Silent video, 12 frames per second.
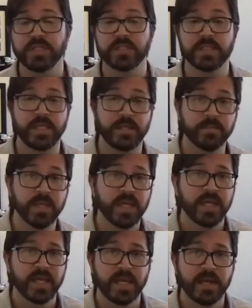team,
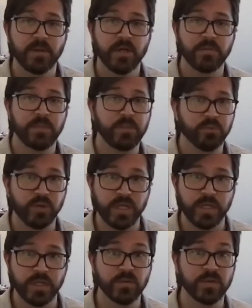and I'm going to be
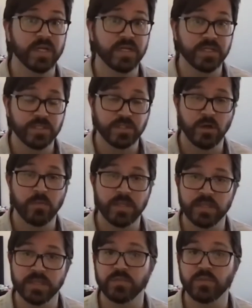bringing you an installment
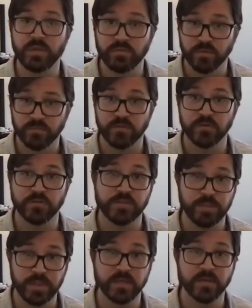this week from 1
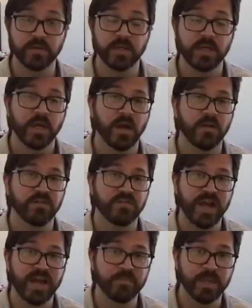Peter, our
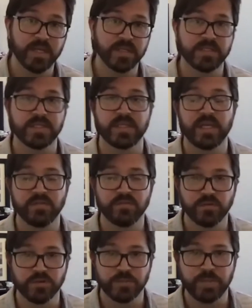5 minutes in
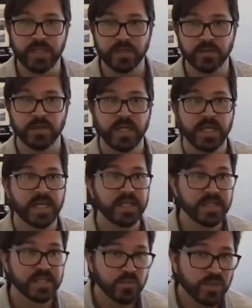1 Peter. And
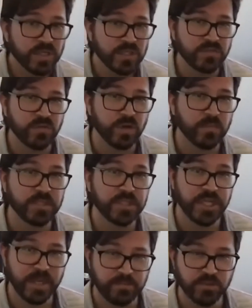this one is from
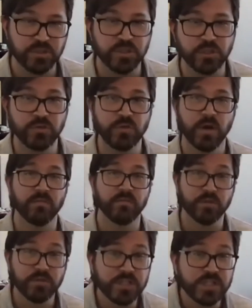chapter 2,
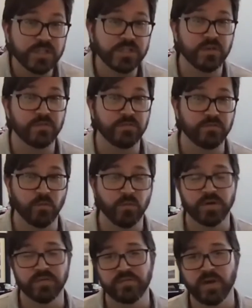verses 4
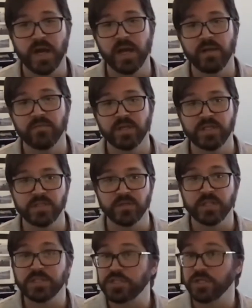to 5. And so
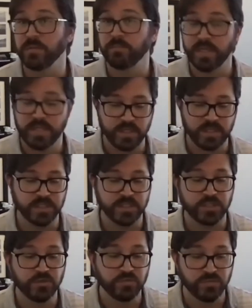let's jump into these
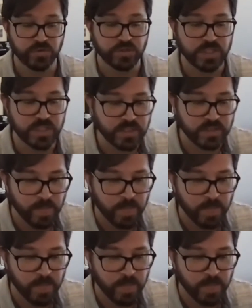two verses.